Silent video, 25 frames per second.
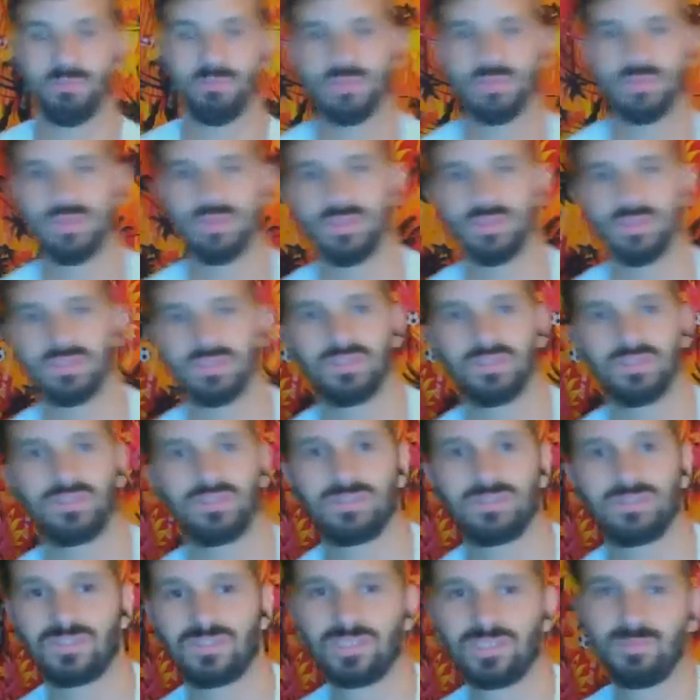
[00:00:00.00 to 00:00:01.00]
going to
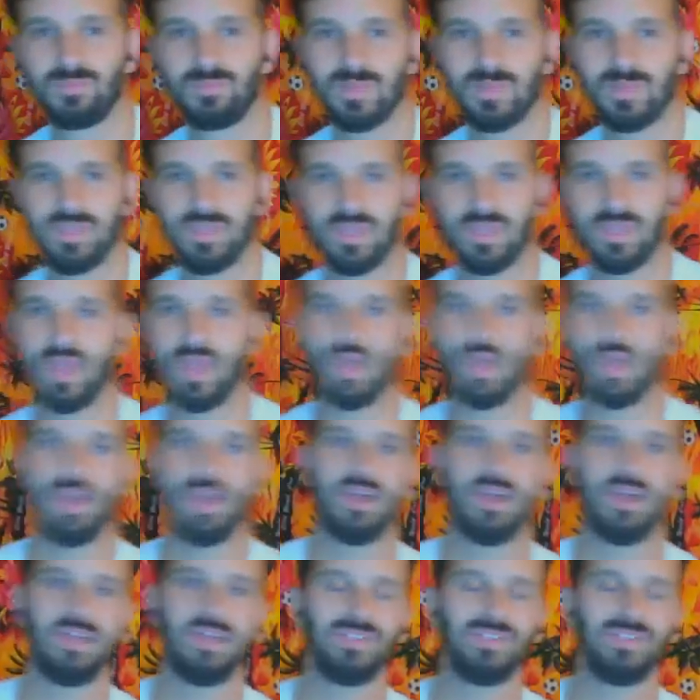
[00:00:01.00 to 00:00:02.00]
speak
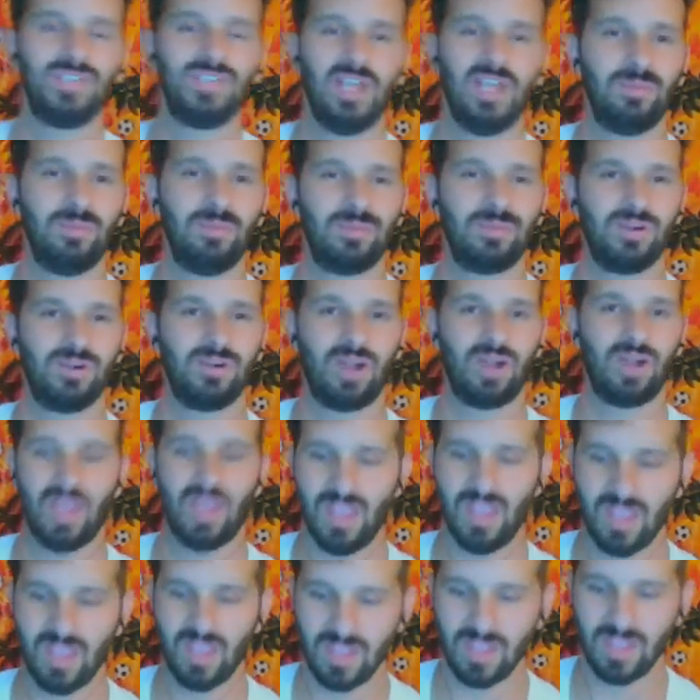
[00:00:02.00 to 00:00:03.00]
on chapter
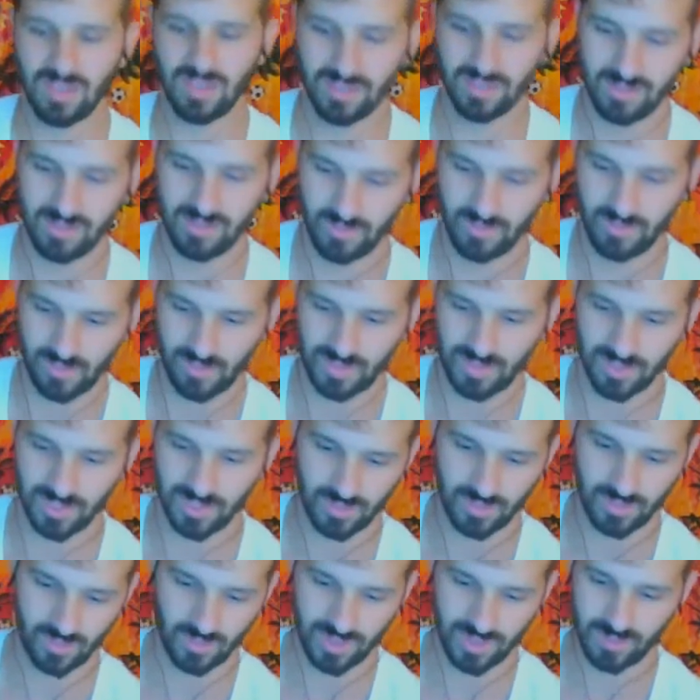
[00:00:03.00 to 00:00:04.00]
8, which
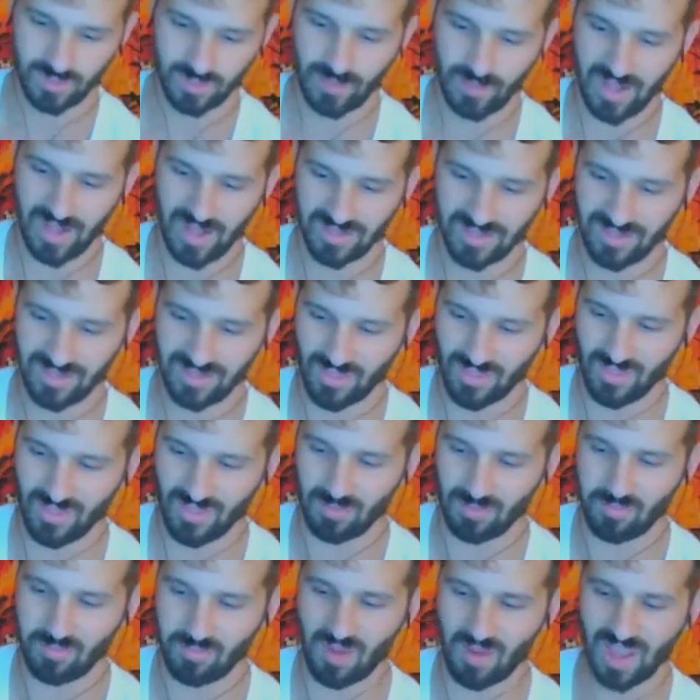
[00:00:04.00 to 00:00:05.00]
is respect the
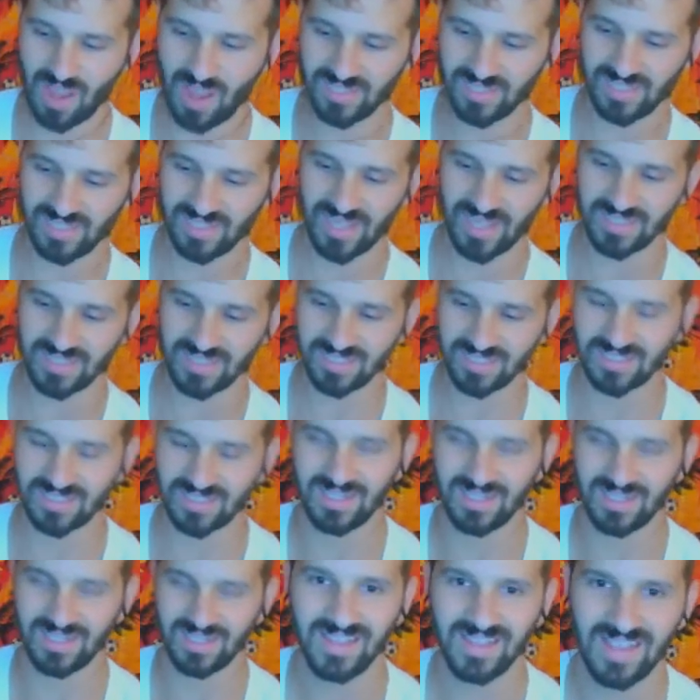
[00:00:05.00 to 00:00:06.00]
process,
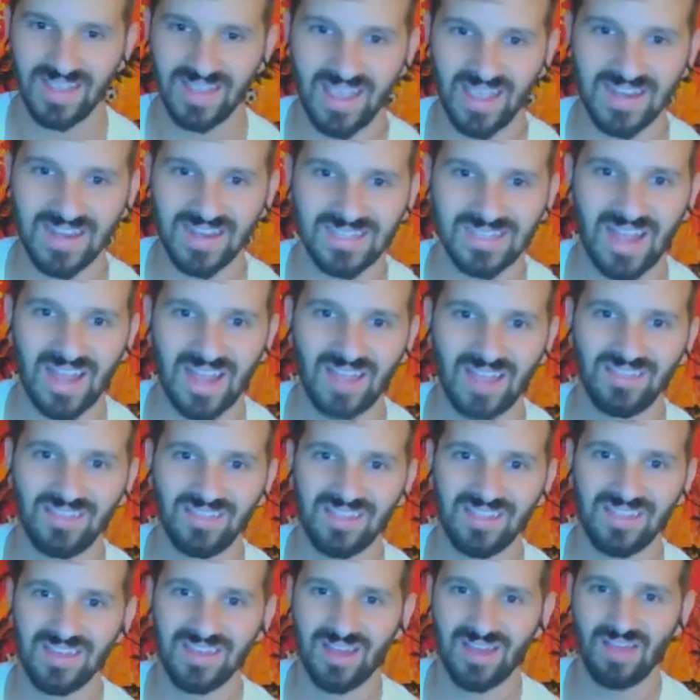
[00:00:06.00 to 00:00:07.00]
and is
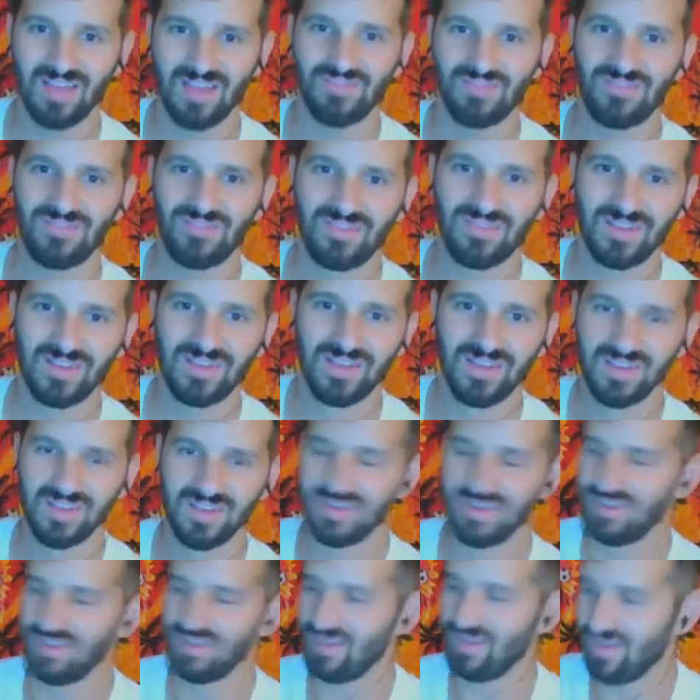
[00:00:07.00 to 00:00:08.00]
oddly enough
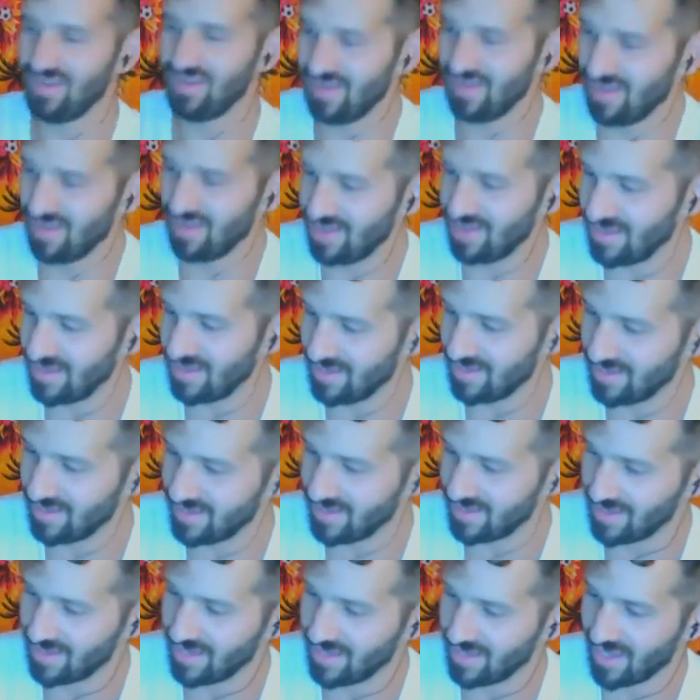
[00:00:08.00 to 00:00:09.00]

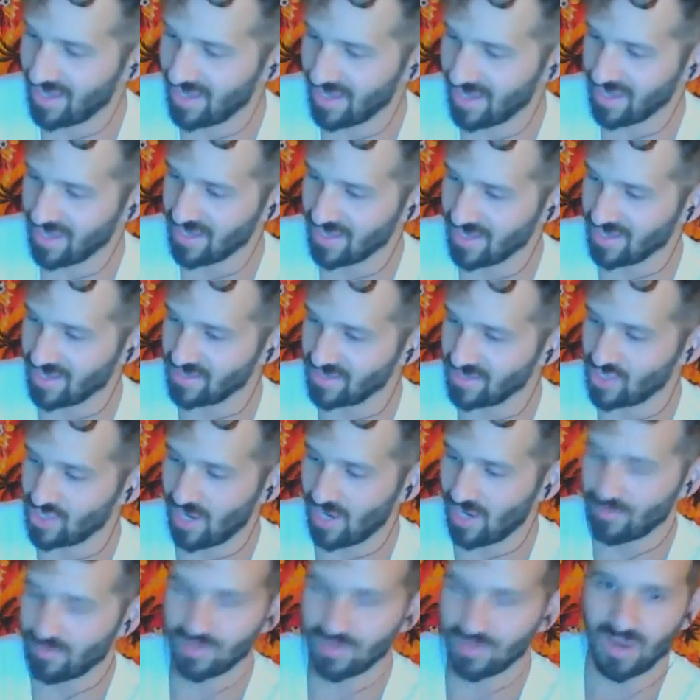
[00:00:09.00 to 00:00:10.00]
a
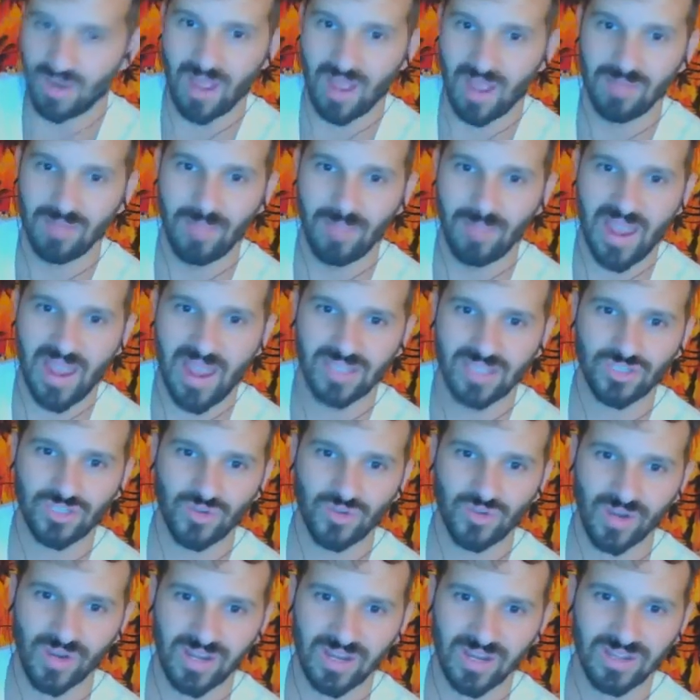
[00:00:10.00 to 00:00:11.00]
chapter on
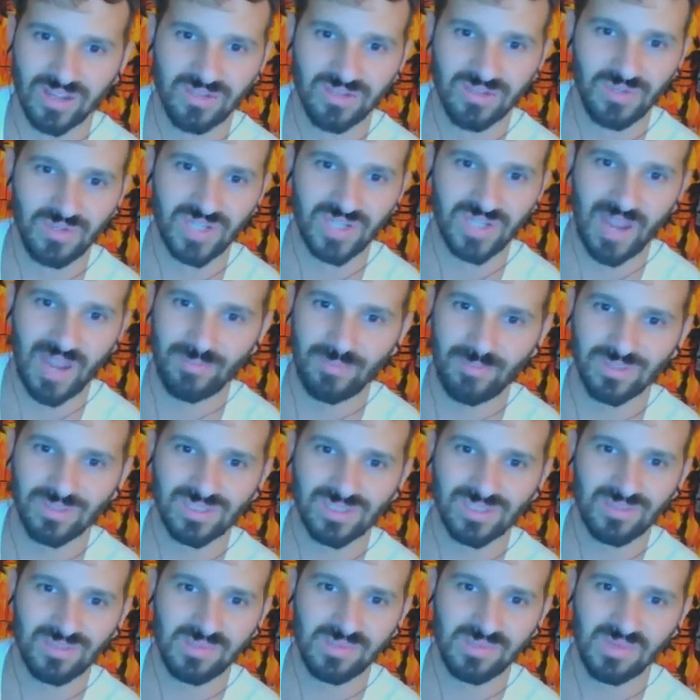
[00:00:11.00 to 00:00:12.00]
mastery, which
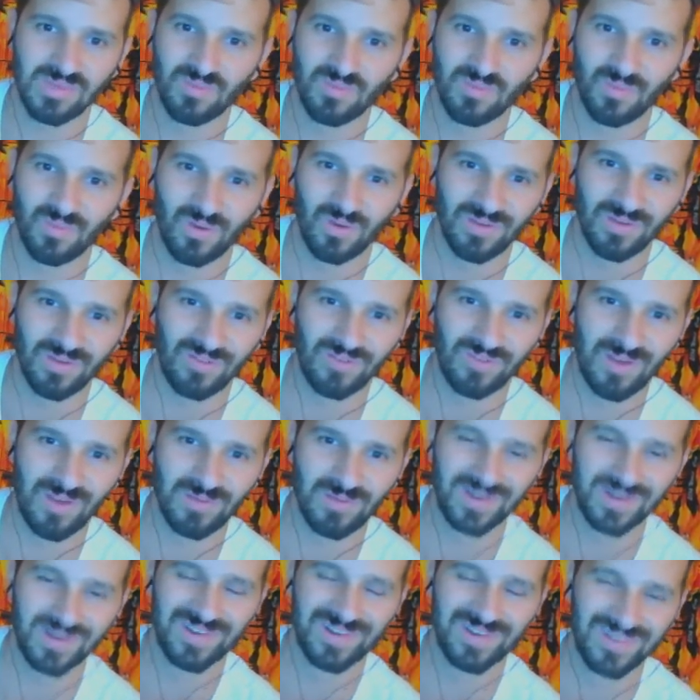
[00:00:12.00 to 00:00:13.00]
happens to be one of
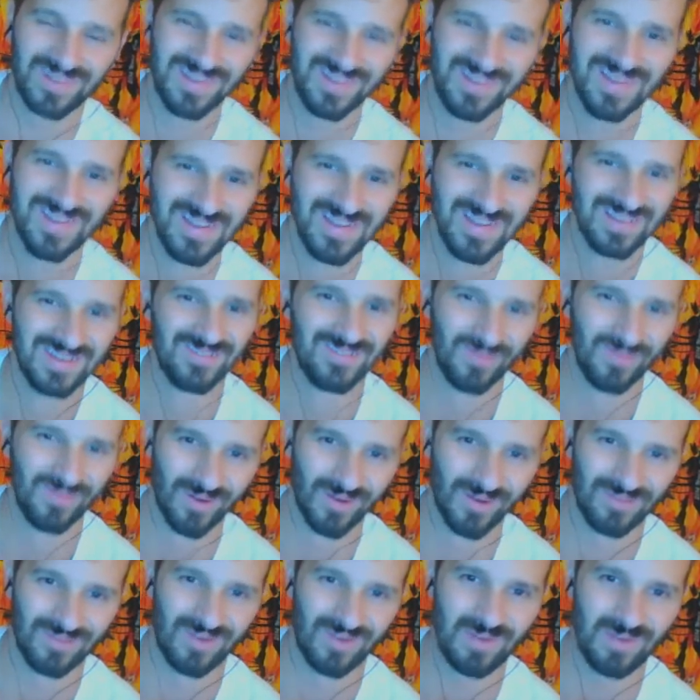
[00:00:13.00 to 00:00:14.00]
Robert
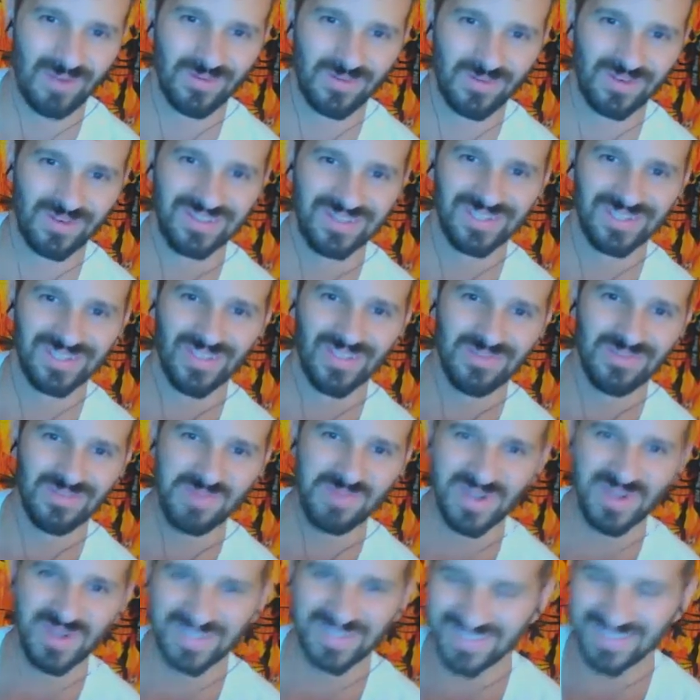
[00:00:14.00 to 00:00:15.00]
Greene's other
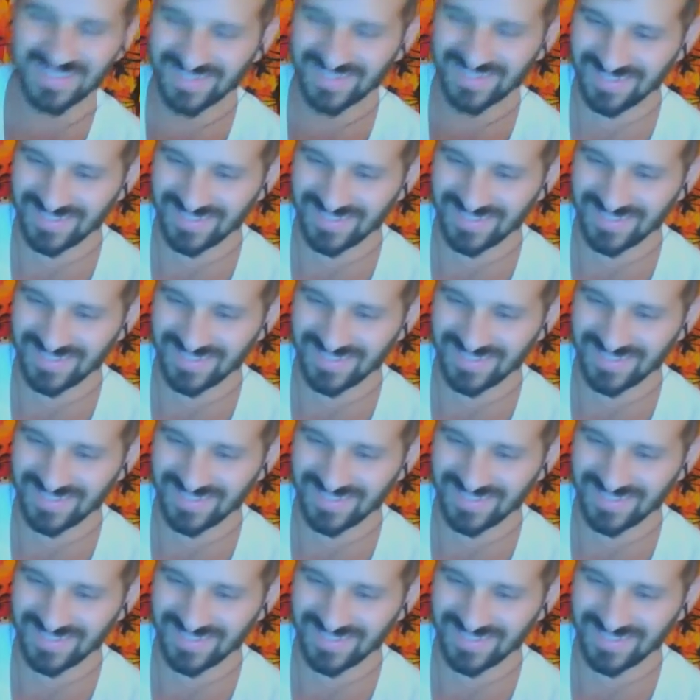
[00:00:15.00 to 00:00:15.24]
books.